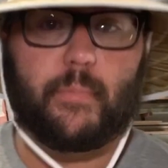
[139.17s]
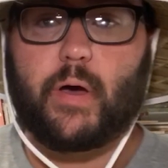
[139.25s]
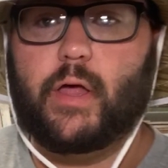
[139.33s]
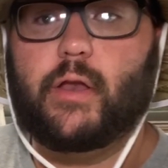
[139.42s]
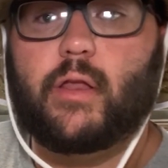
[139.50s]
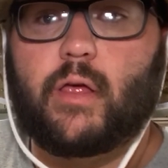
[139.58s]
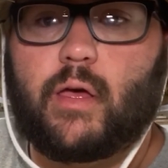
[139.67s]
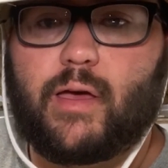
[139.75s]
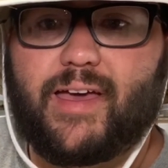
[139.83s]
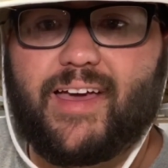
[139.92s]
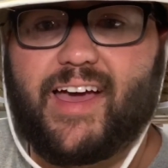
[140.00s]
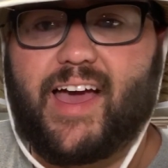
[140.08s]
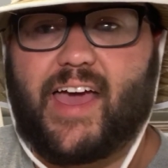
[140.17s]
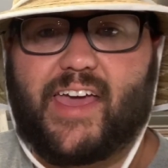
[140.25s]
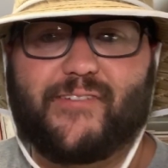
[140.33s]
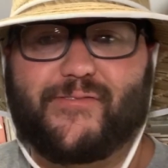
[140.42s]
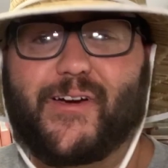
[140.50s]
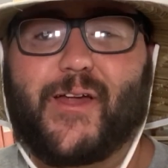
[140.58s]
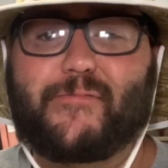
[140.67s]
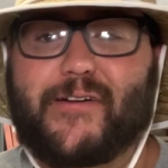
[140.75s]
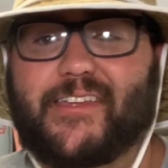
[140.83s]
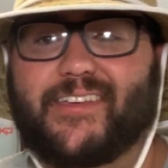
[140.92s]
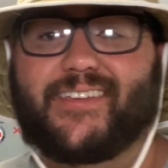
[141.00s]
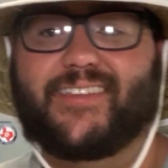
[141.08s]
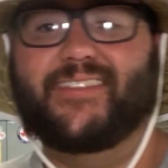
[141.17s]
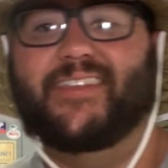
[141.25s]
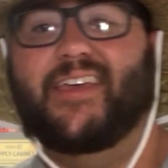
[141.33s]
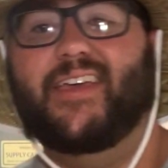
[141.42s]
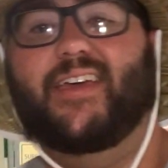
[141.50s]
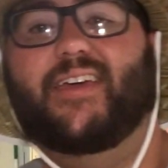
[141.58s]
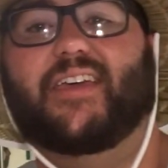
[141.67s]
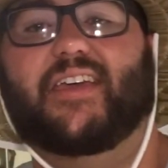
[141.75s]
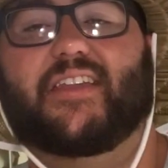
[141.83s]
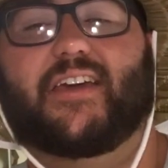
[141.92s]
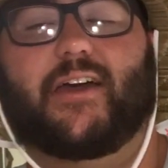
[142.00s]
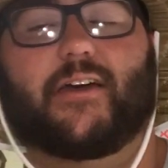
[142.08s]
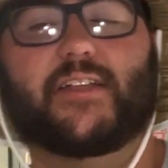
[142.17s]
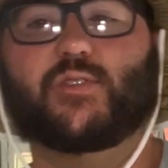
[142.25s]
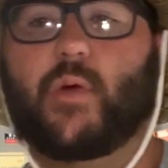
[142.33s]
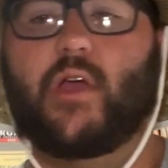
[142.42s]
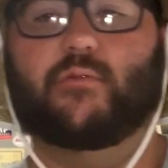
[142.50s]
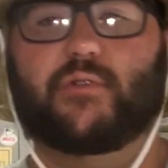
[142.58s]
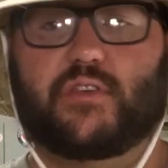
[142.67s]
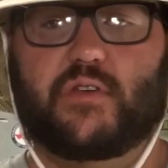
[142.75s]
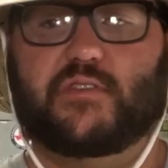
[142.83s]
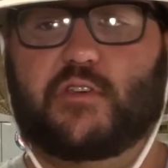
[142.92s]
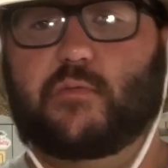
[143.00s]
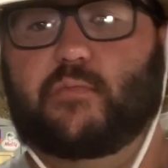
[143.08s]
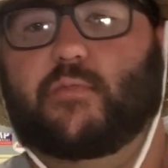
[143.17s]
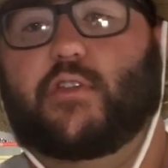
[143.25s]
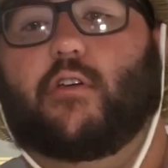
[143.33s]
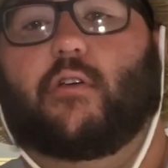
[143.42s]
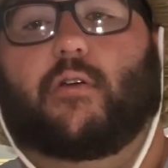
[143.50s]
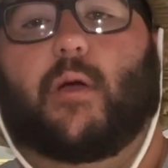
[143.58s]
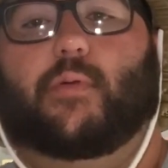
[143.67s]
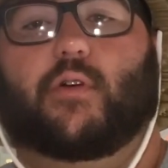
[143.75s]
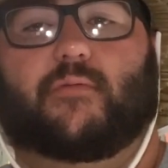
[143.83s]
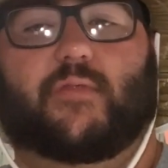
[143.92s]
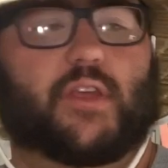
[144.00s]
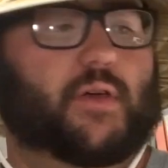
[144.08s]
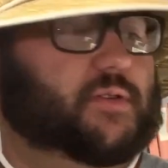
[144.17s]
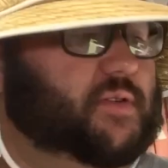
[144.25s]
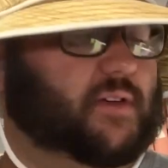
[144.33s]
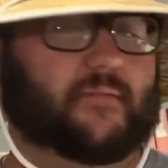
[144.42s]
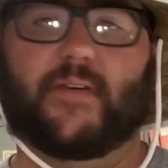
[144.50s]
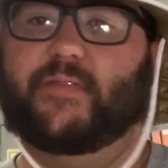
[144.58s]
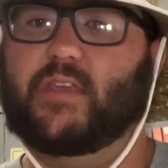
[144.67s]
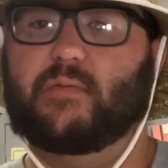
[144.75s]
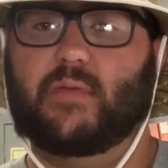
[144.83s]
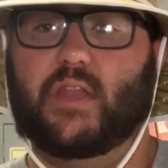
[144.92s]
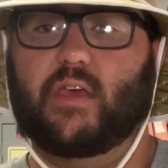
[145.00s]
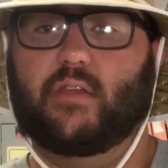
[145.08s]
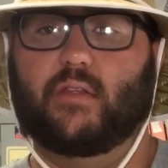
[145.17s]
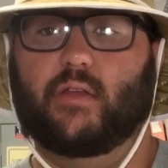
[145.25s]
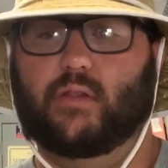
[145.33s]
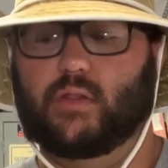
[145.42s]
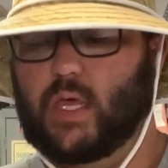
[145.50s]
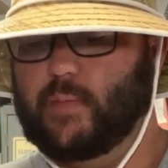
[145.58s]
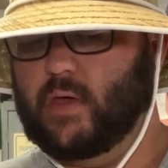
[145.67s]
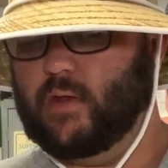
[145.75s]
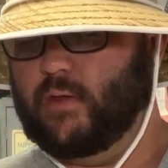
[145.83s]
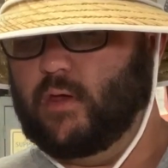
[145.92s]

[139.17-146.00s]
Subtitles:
but I forgot about it. And it's weird with YouTube when you're uploading videos, there's like a 15-minute limit.